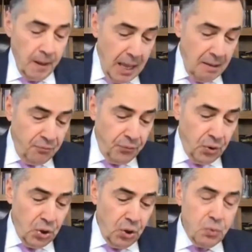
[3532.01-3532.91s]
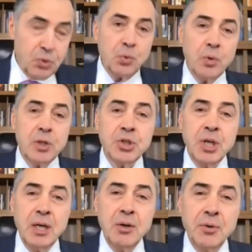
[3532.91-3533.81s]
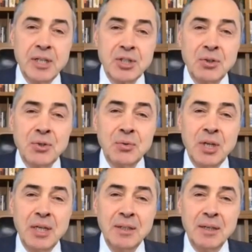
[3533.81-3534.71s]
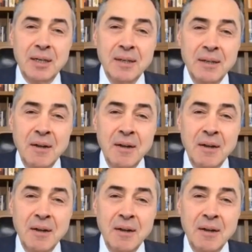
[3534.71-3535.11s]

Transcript: And for those who are single, there's also Tinder.